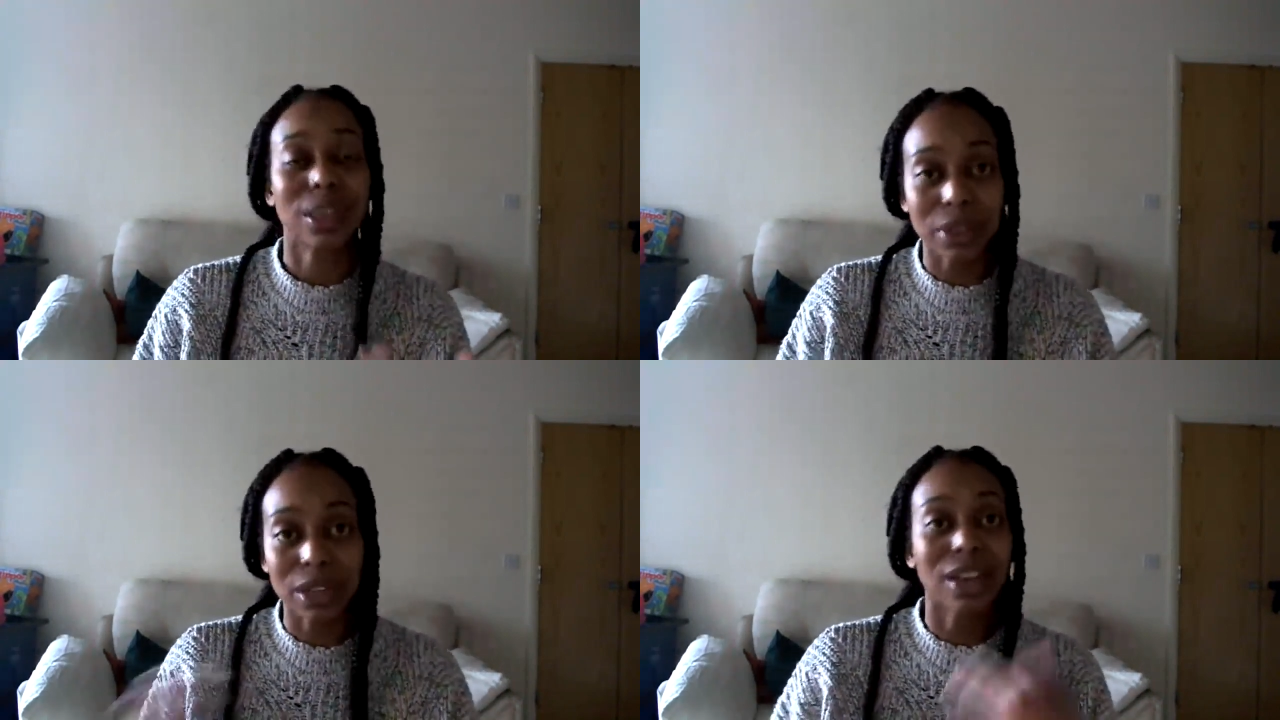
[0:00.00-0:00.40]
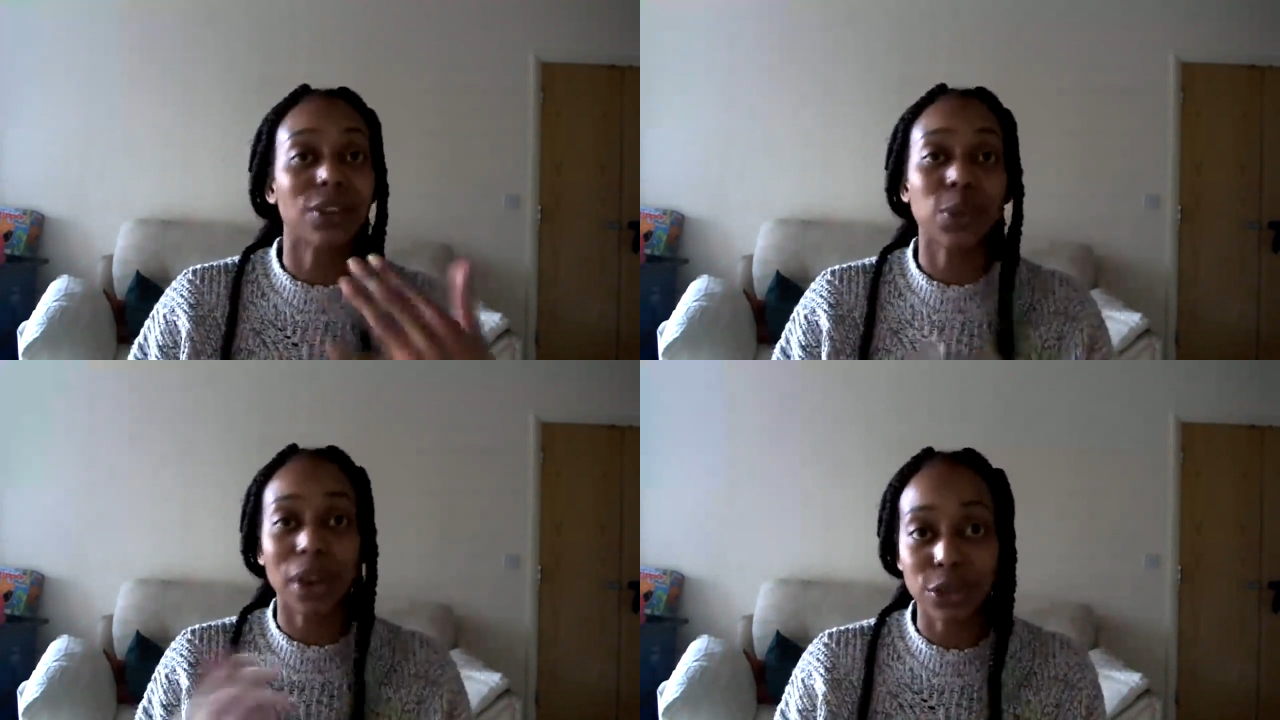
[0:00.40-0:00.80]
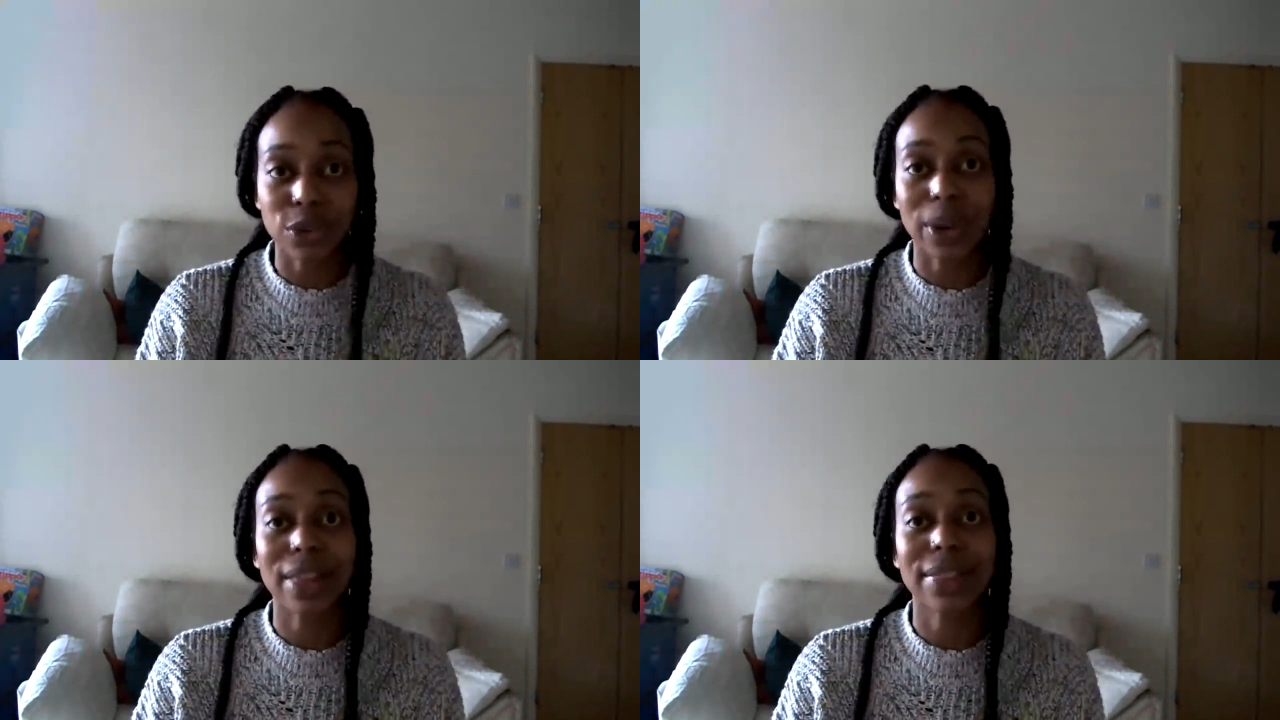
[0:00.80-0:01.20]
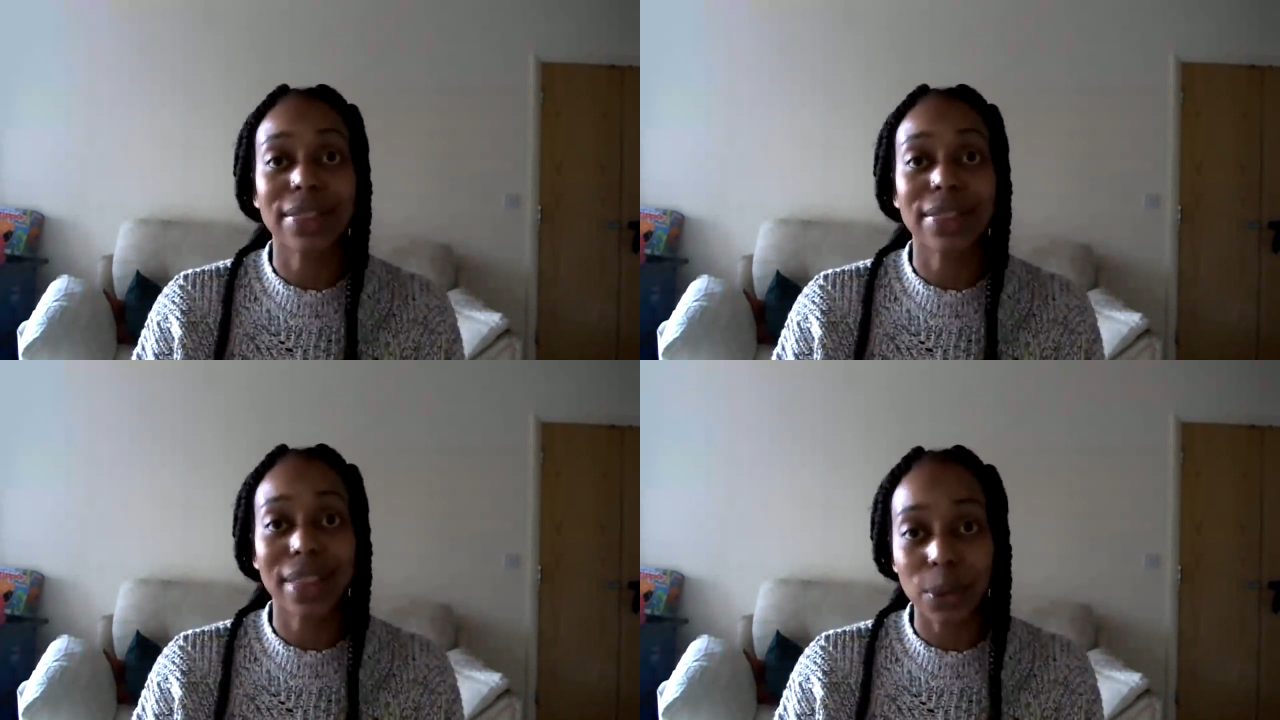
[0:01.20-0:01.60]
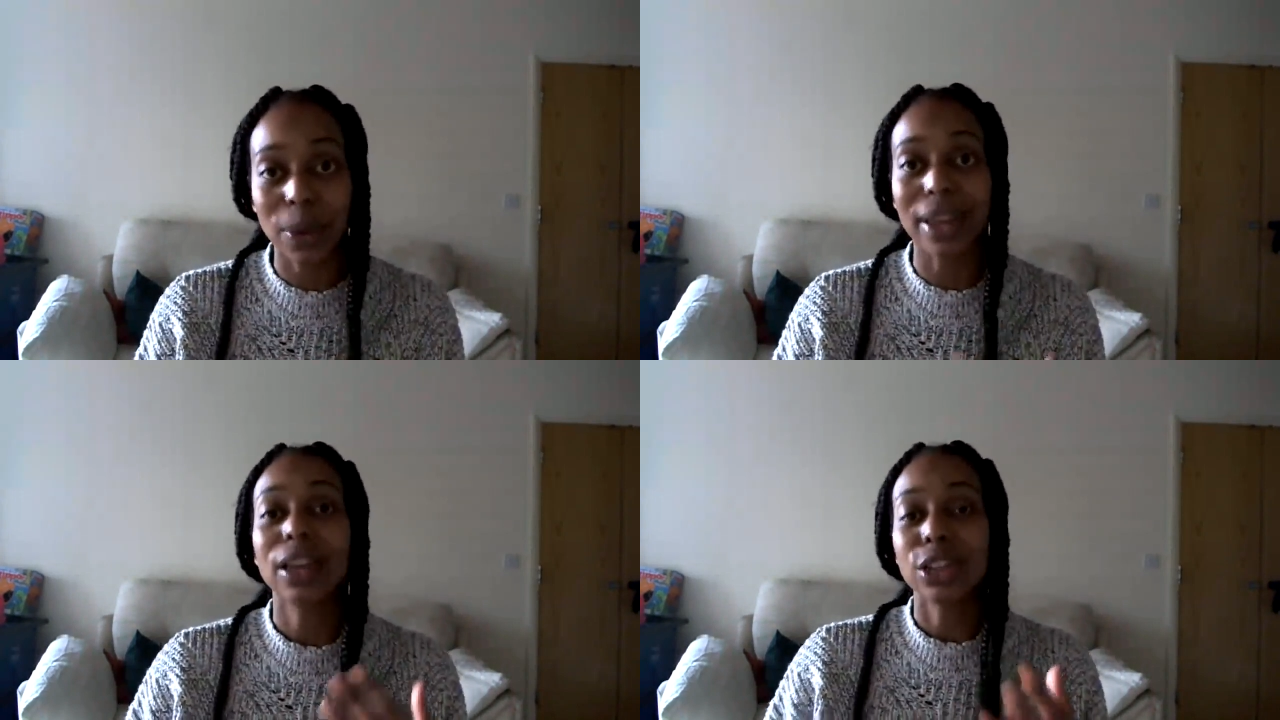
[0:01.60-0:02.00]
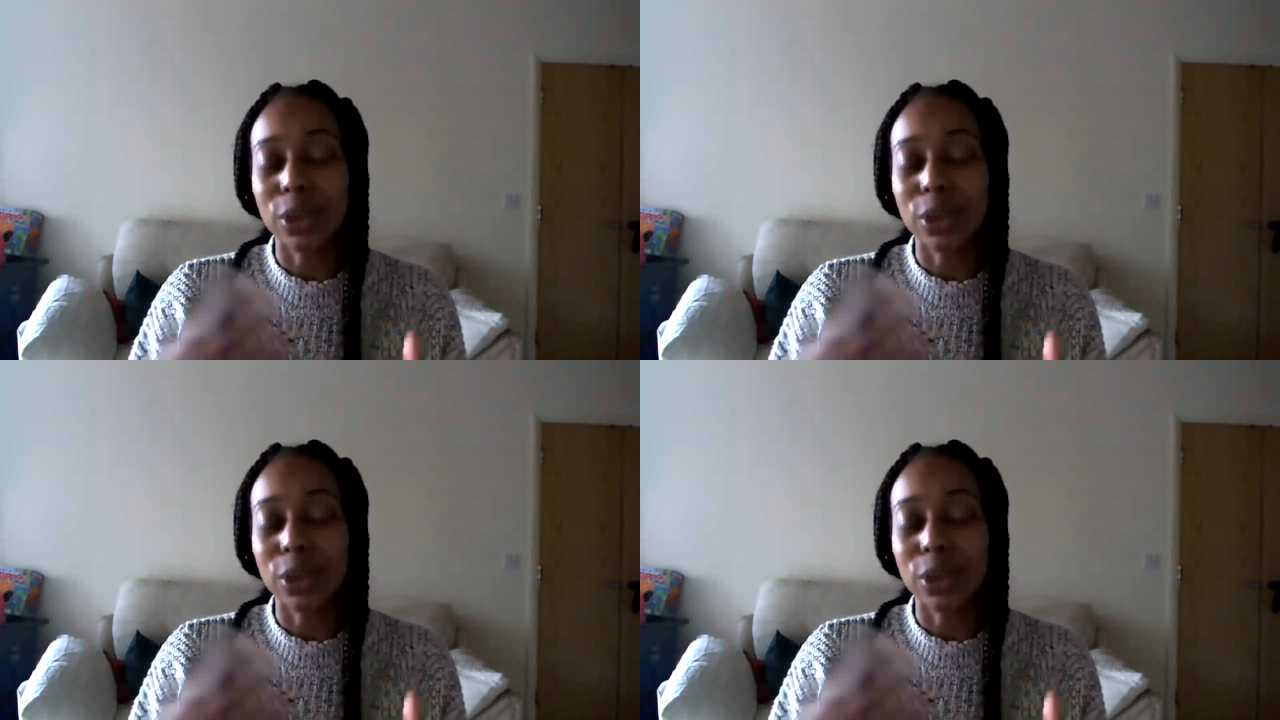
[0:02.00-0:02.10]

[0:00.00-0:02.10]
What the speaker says: and then we can kind of work through it, and that way